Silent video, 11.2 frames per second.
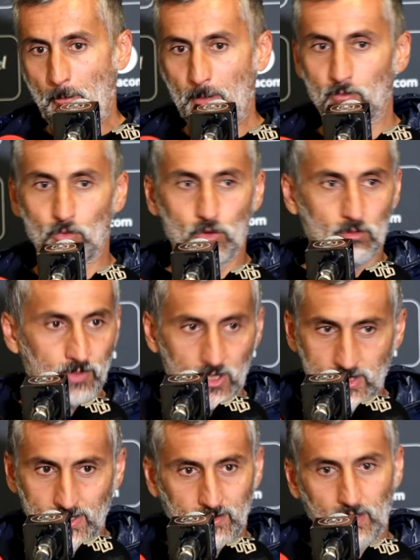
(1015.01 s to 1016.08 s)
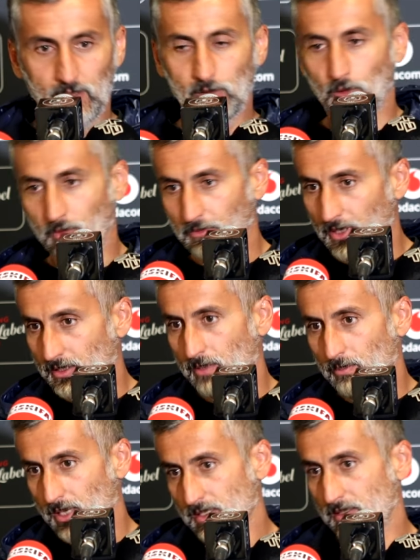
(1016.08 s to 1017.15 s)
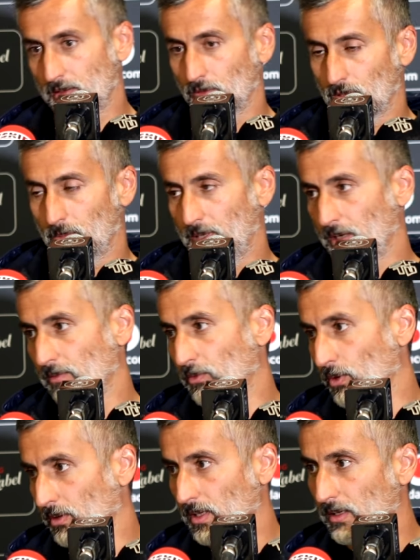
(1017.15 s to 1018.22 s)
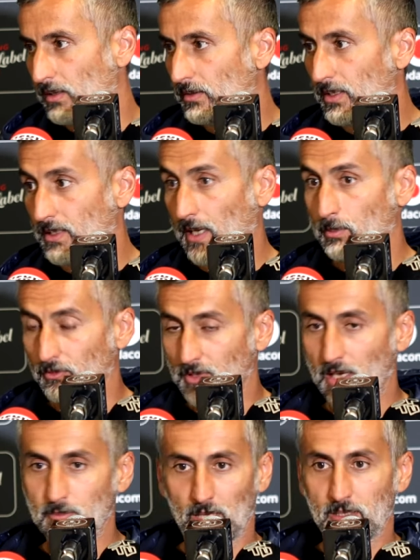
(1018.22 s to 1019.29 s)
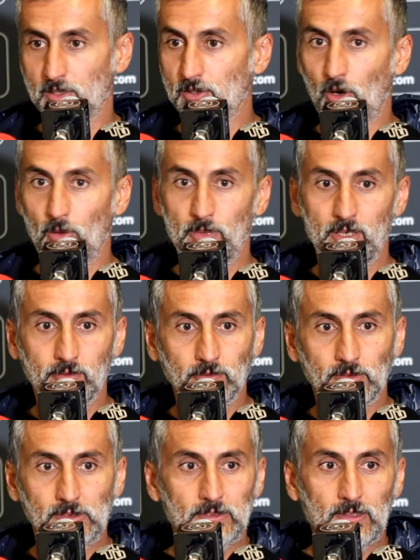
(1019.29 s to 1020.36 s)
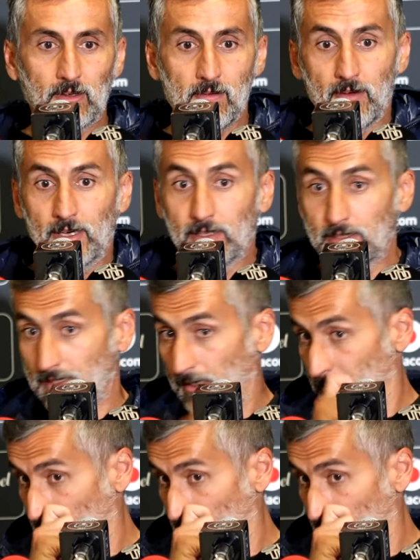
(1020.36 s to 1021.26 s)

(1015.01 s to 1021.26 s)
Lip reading: more versatile or fit the best or the better for the type of game that is coming. And at the same